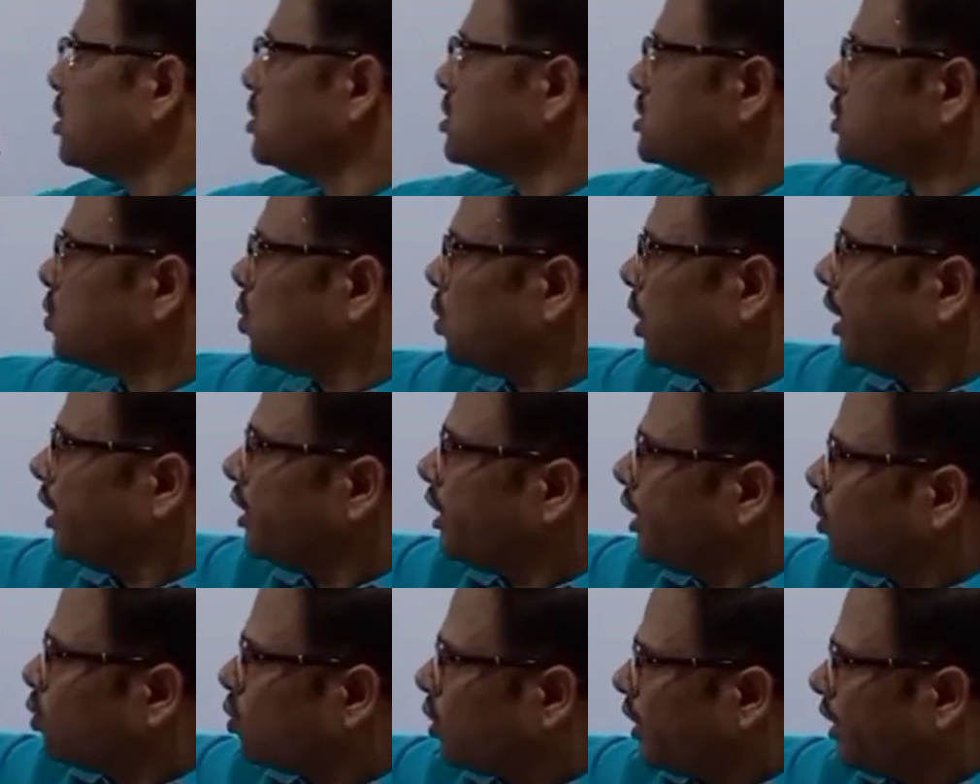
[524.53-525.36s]
So
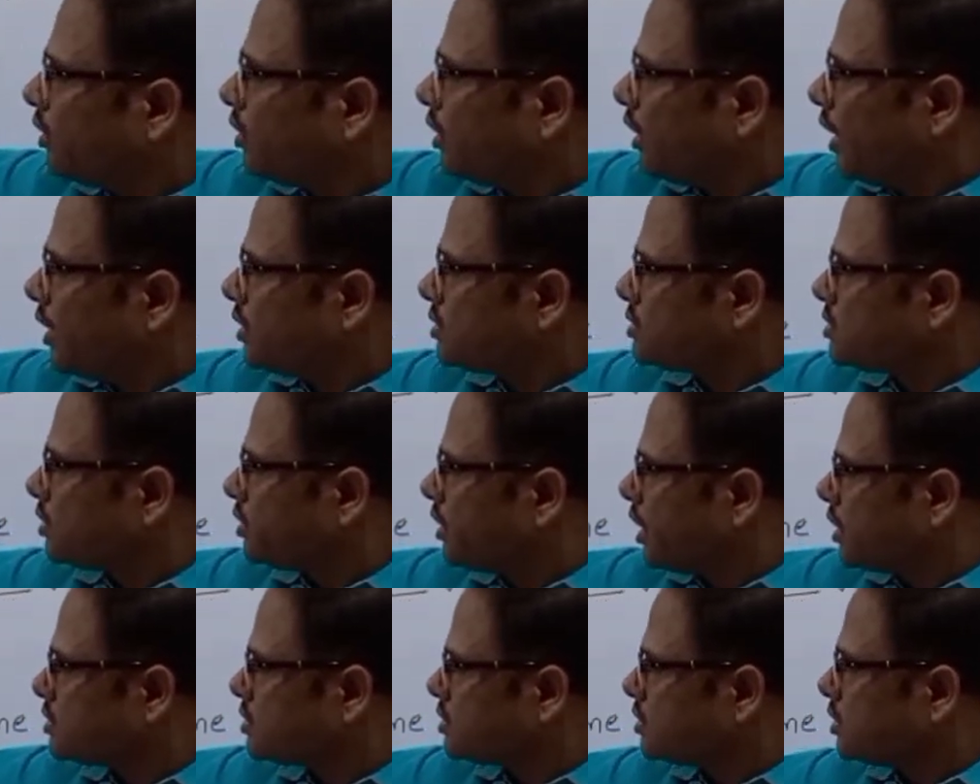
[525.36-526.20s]
endocrine glands
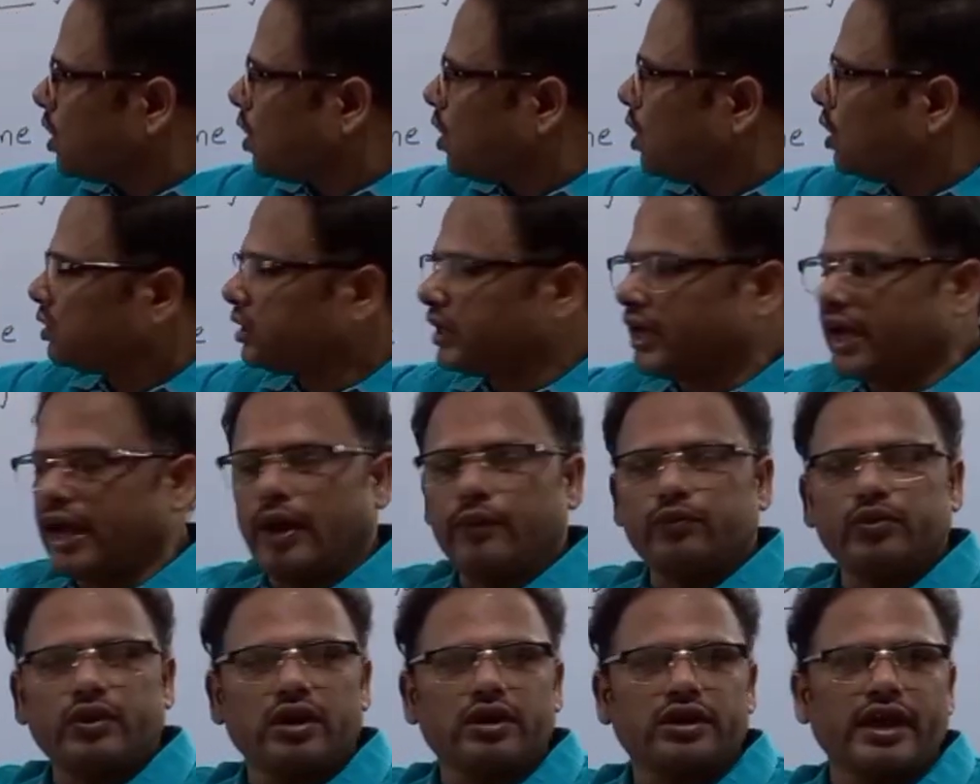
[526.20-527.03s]
does not
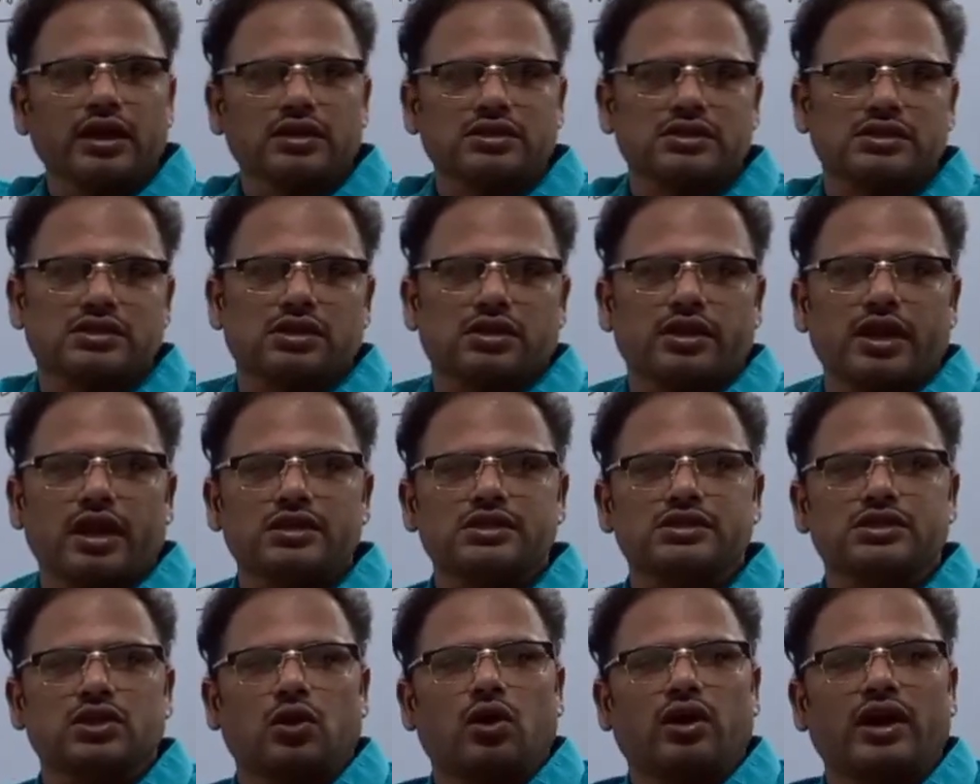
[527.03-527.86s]
have the ducts.
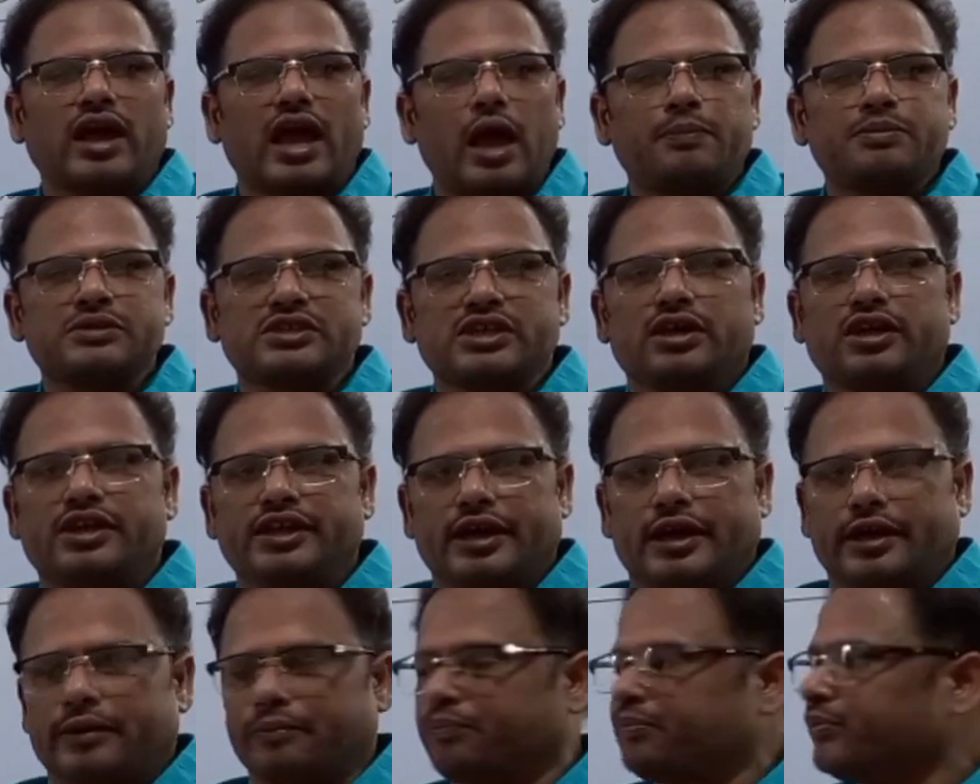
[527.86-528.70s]
Ducts are absent
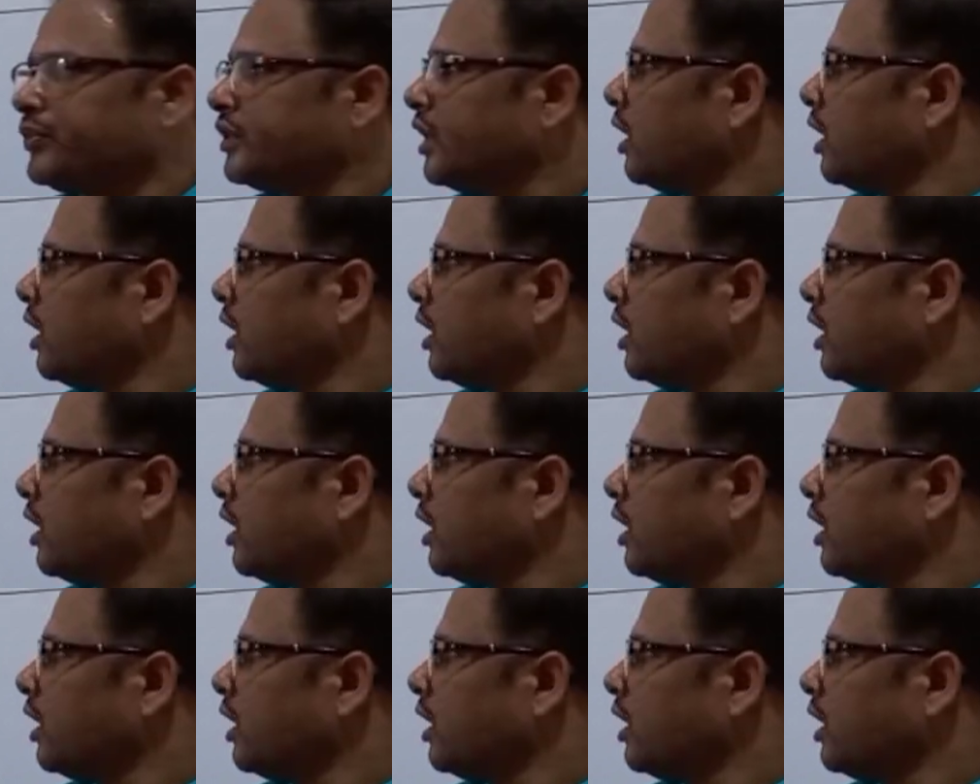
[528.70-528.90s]
here.